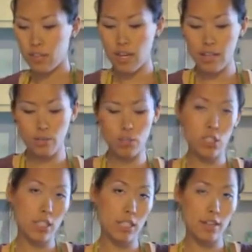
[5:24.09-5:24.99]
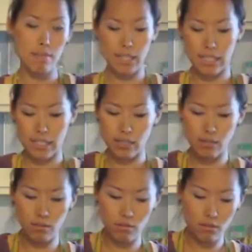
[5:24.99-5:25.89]
And then we're just going to mix
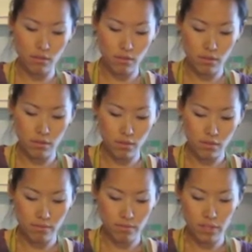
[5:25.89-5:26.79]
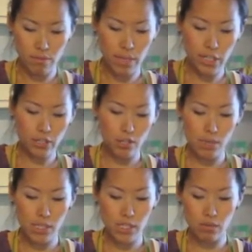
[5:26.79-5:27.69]
it. make sure to
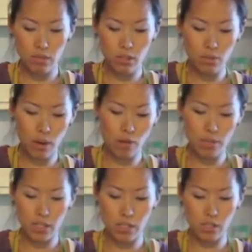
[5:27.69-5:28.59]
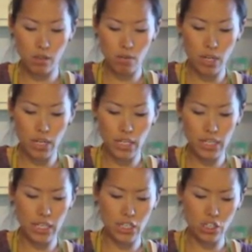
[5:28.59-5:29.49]
mix it really well because you don't want any
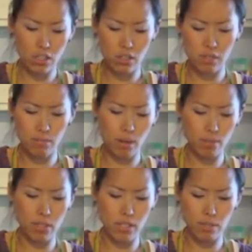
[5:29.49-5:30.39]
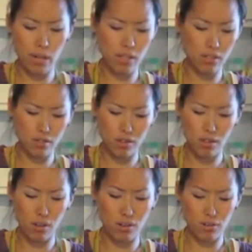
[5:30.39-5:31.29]
like chunks of pumpkin spice or
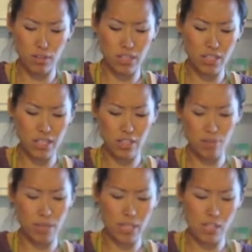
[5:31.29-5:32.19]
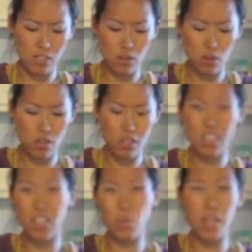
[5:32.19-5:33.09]
salt or anything or baking soda
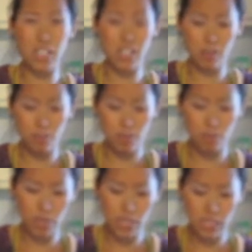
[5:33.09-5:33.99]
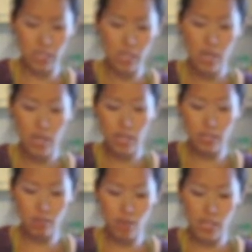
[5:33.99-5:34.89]
winding up in a bite. It's
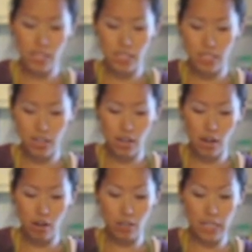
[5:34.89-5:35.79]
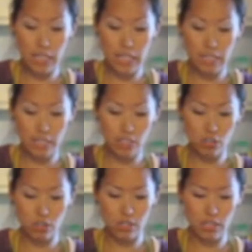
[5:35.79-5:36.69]
amazing how like that can
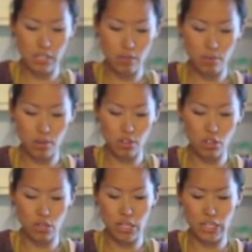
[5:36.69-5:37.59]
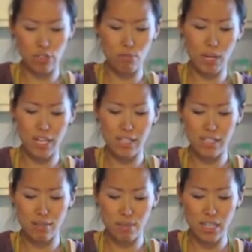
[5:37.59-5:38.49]
actually sneak up on you and then you bite into
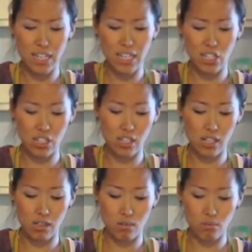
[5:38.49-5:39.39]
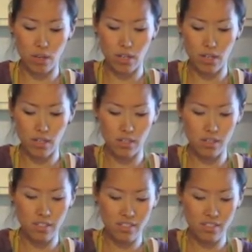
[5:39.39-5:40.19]
something and it just tastes horrendous.